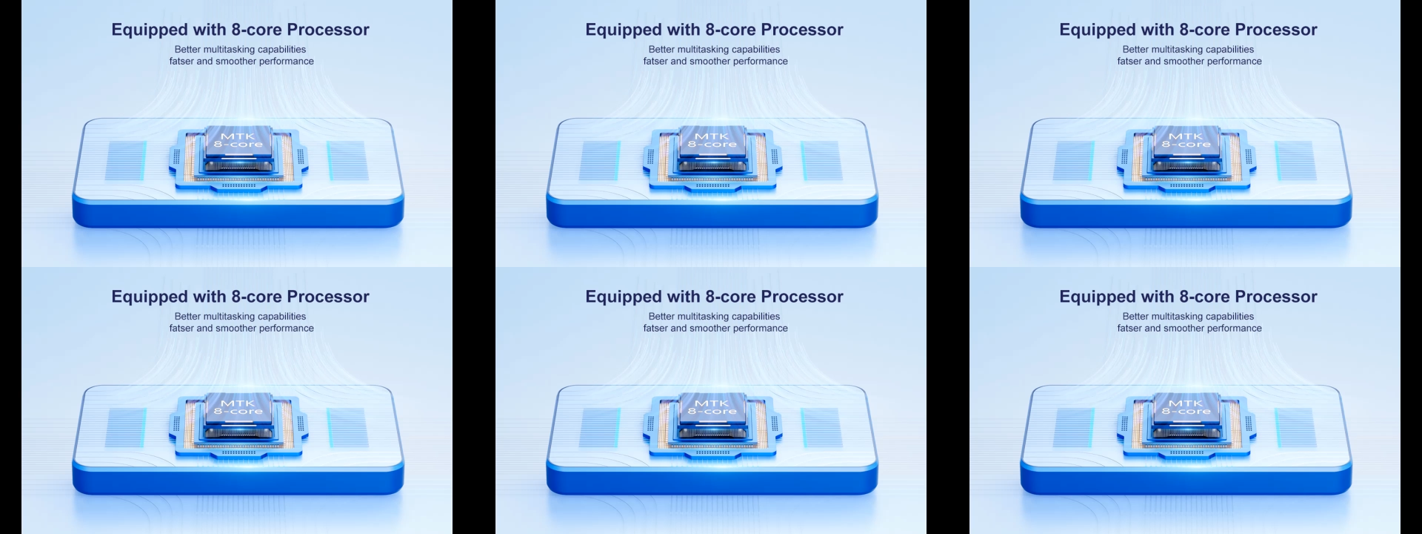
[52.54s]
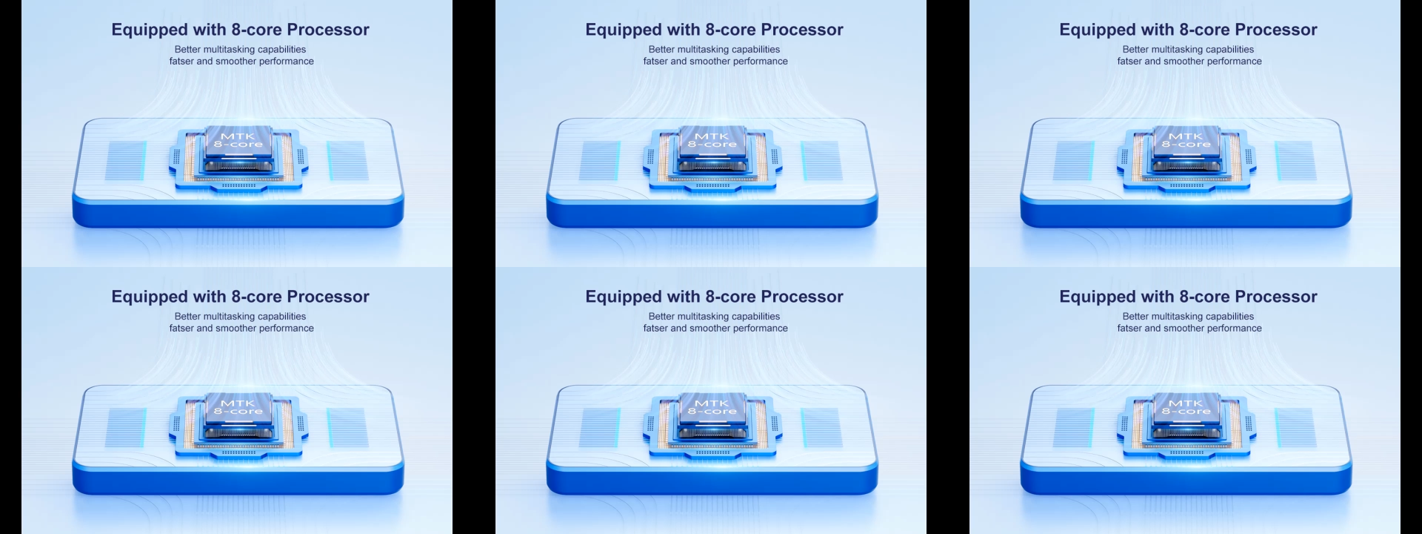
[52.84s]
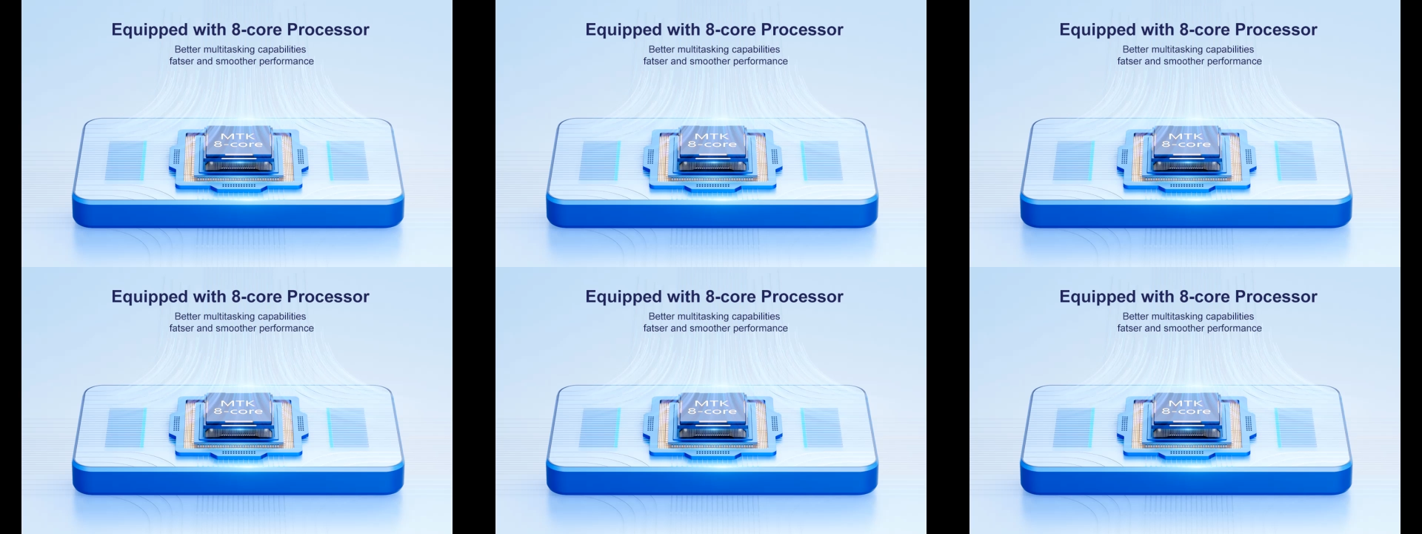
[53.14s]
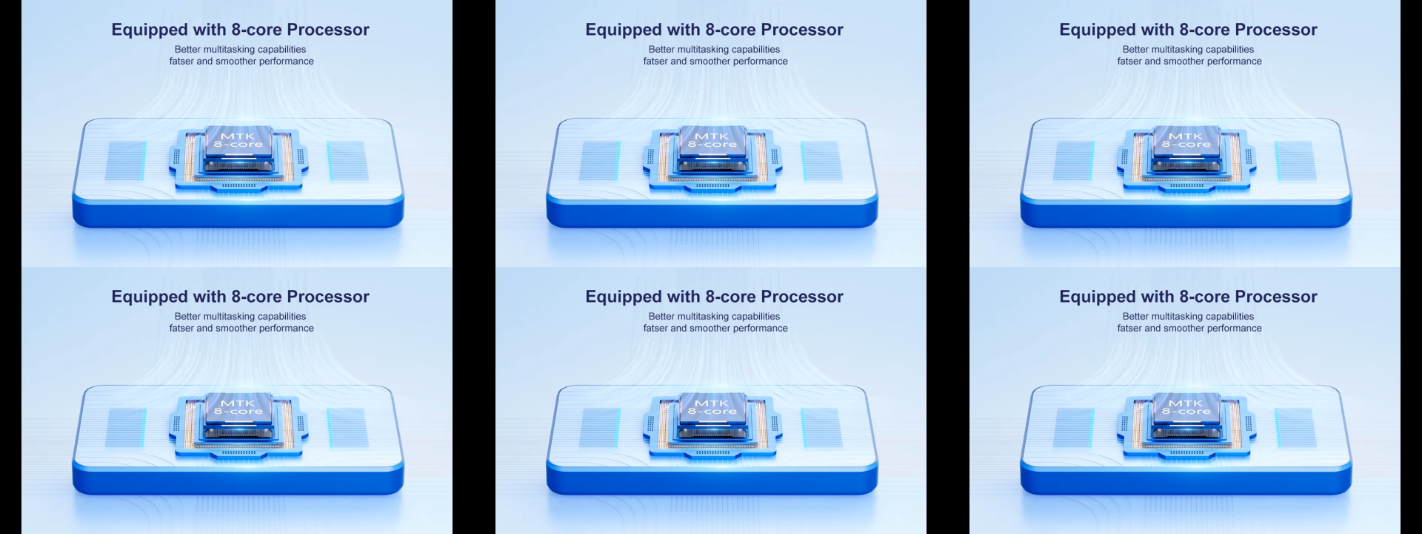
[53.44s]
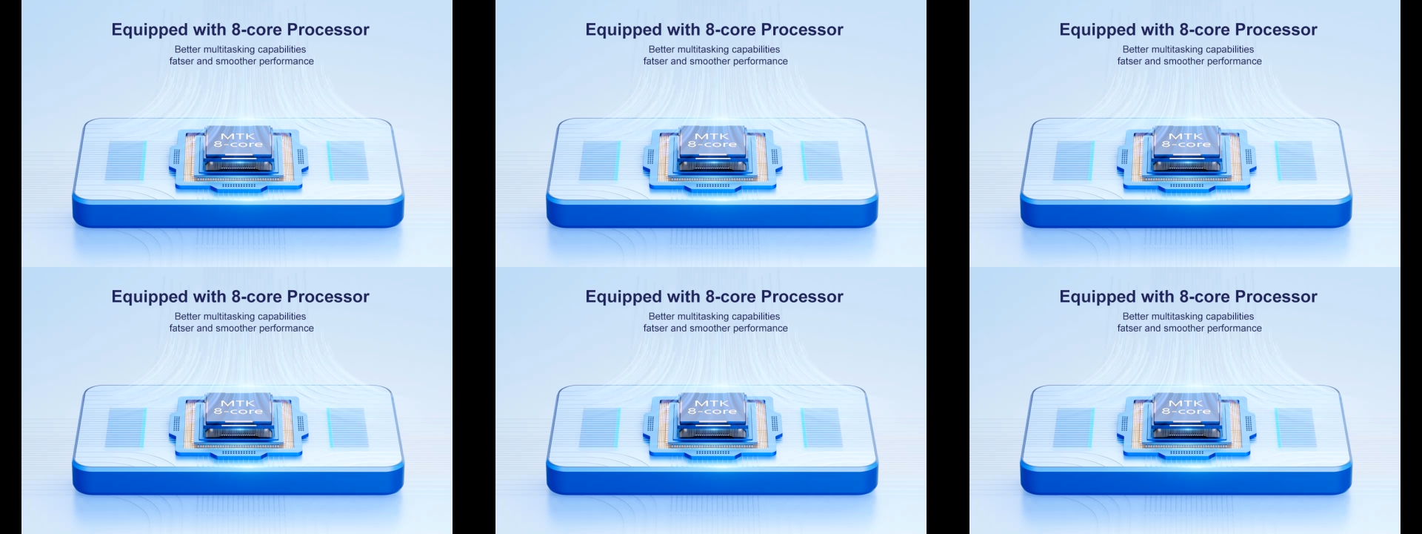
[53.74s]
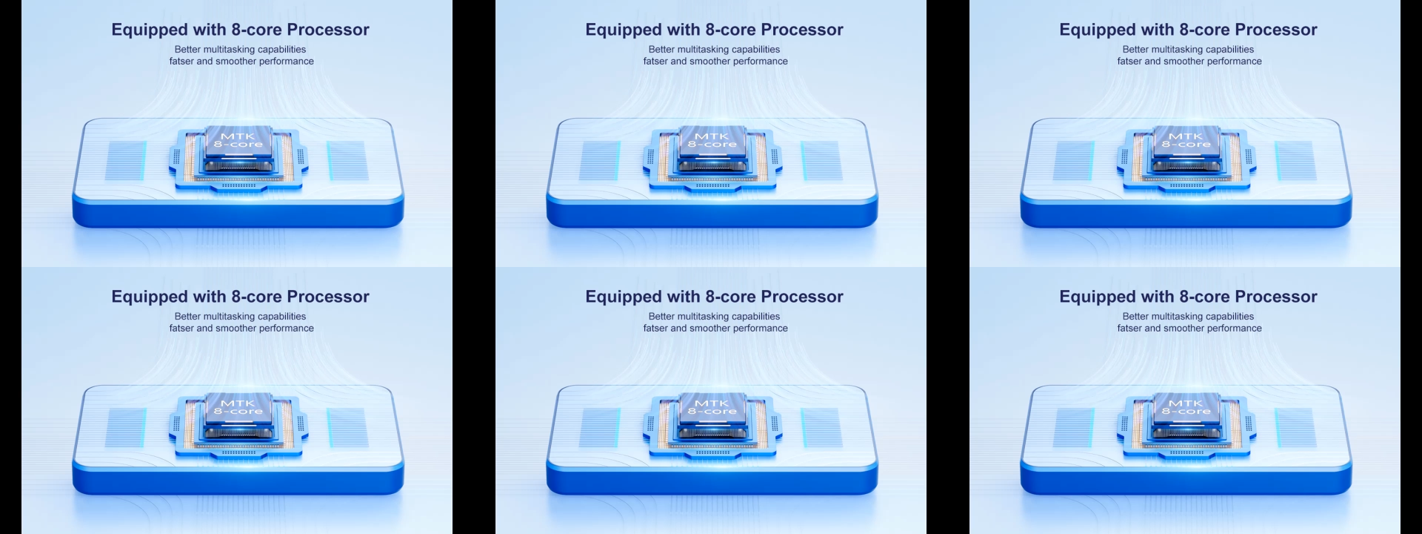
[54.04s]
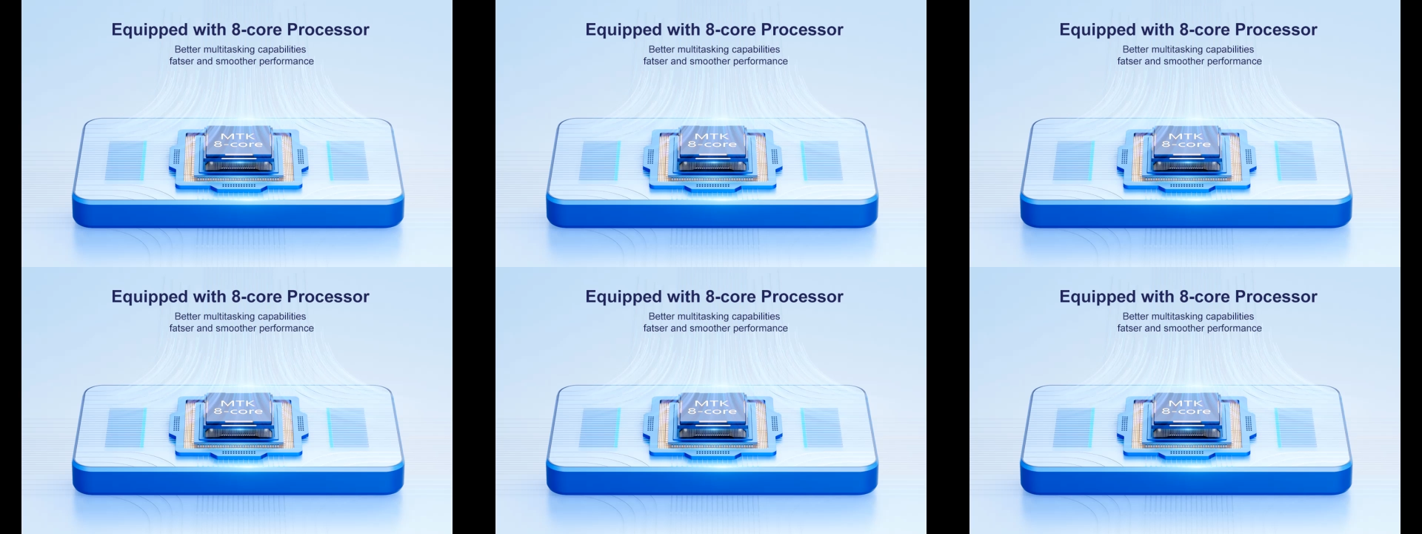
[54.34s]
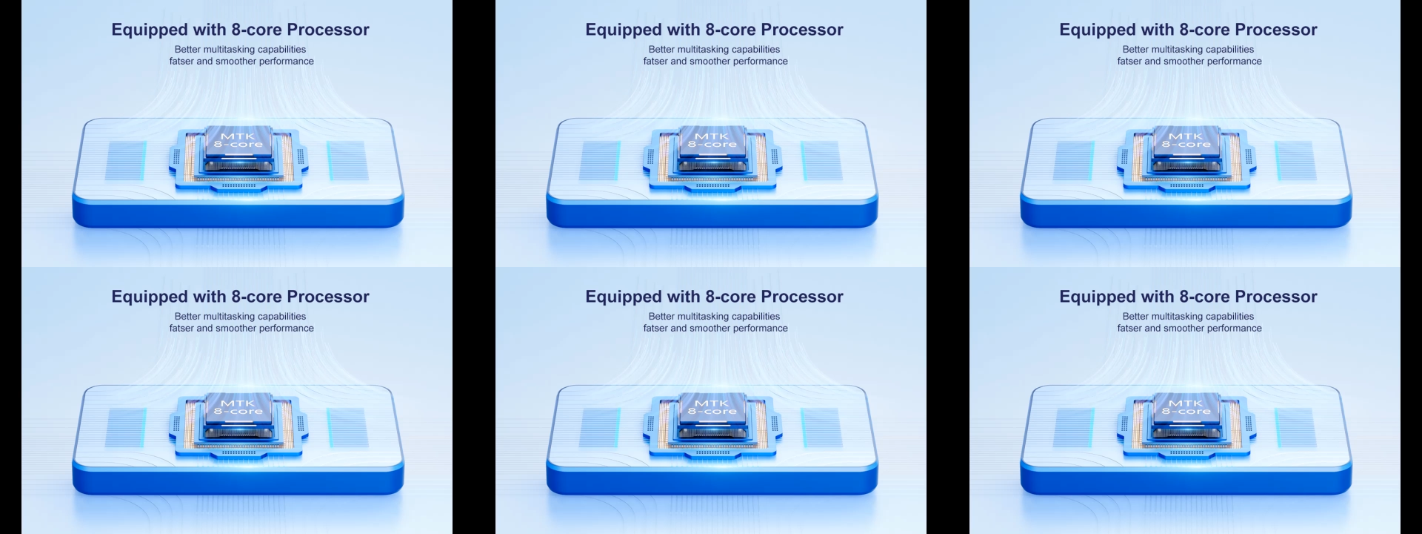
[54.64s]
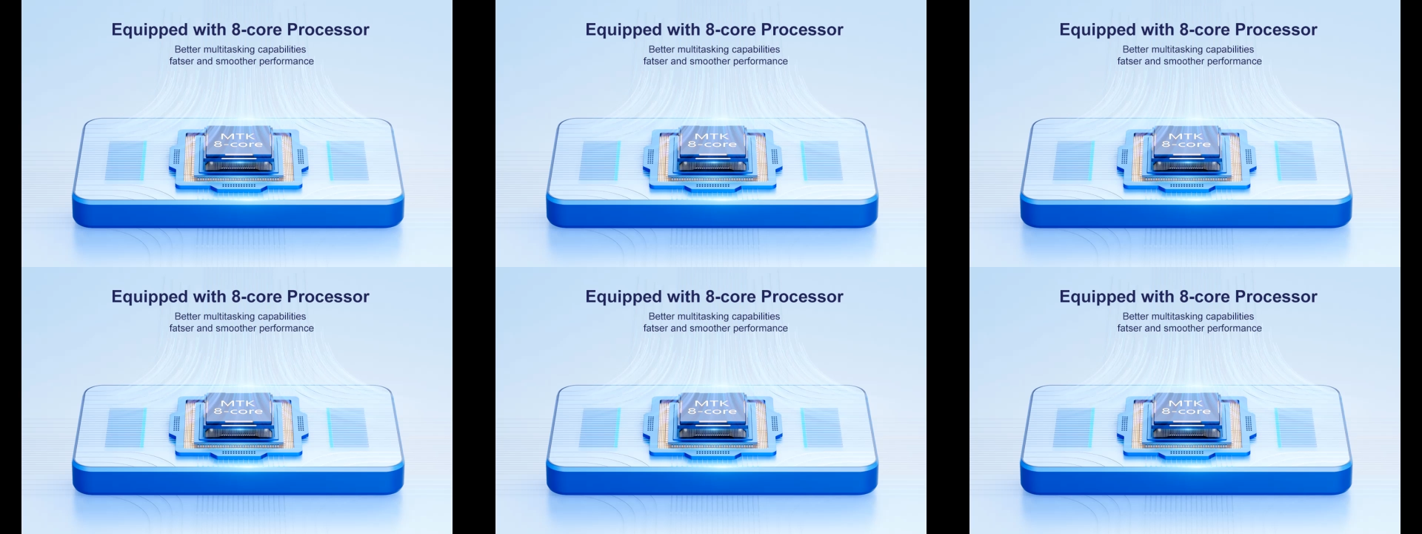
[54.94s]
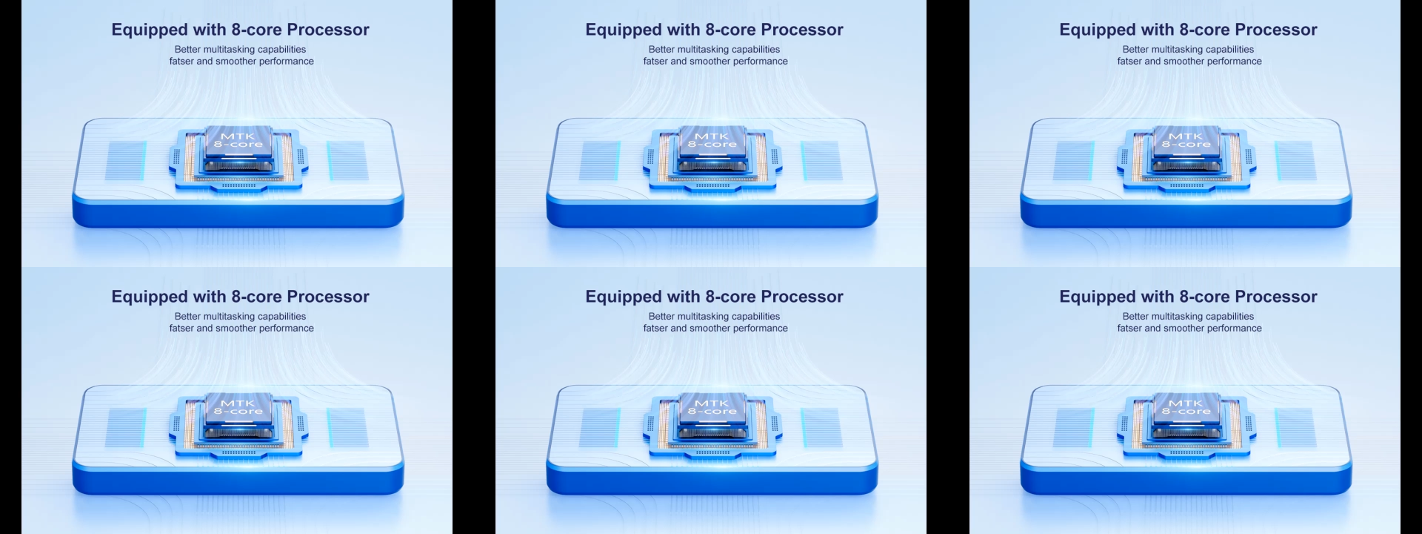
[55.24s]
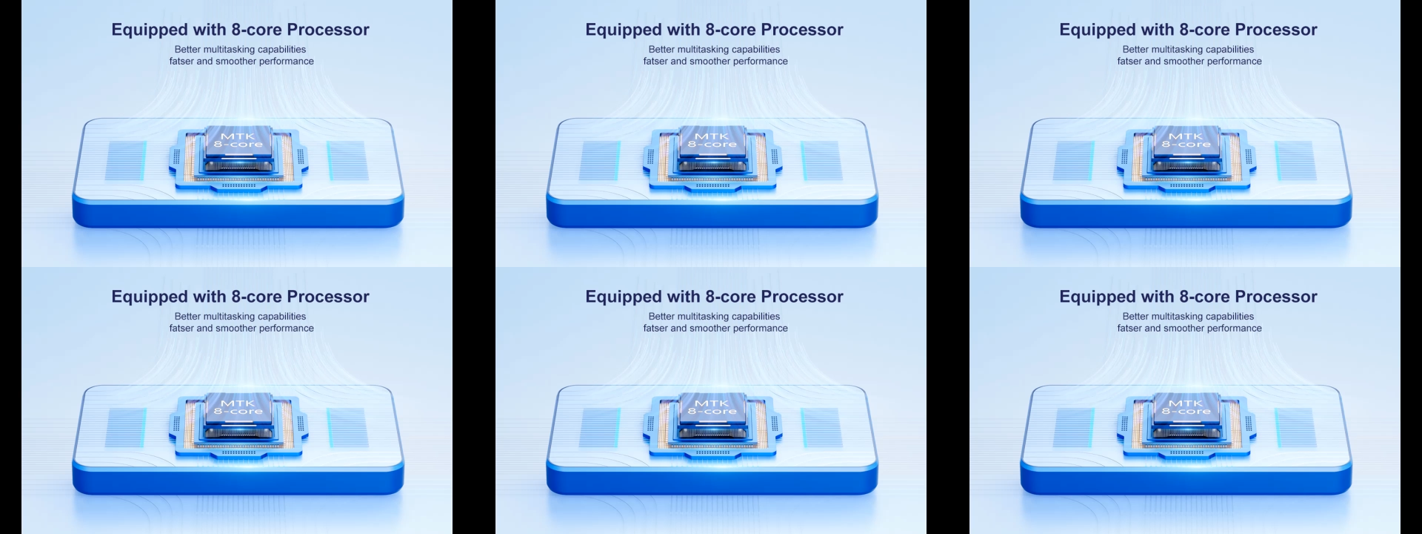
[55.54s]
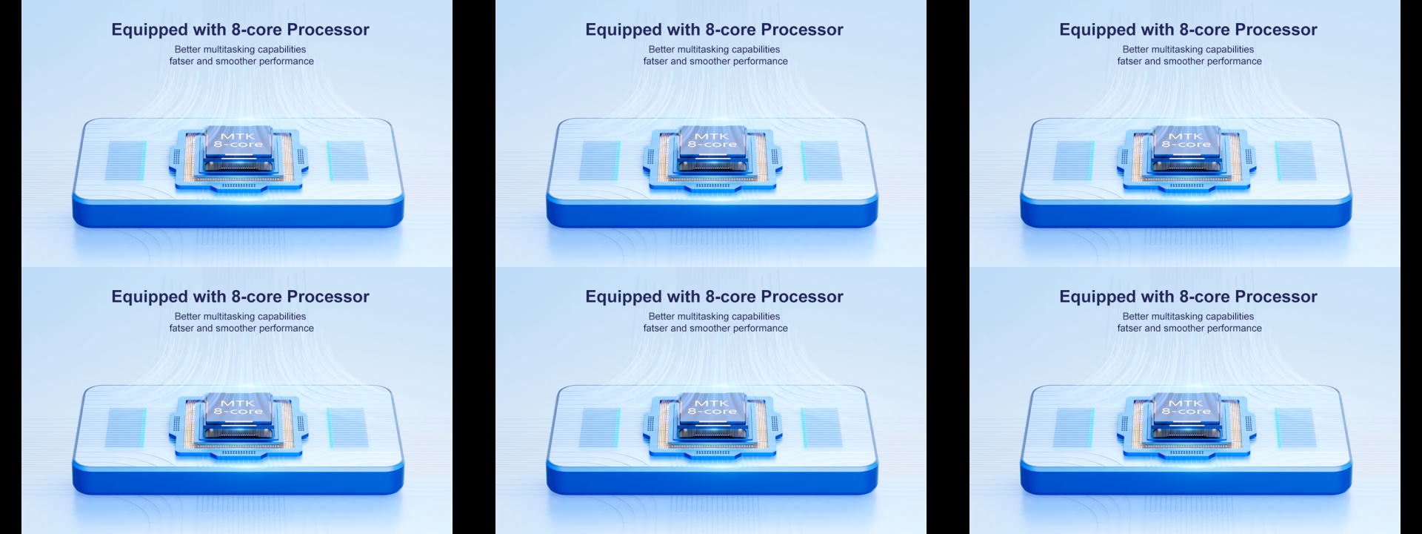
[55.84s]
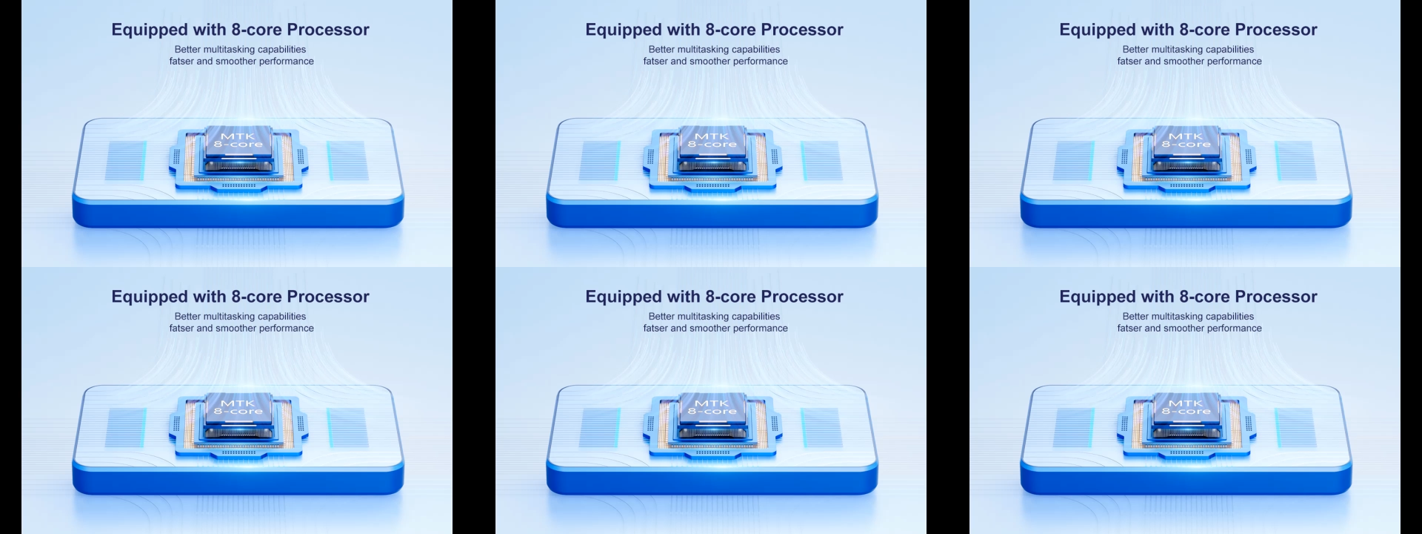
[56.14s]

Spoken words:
No face is visible, so there are no lips to read.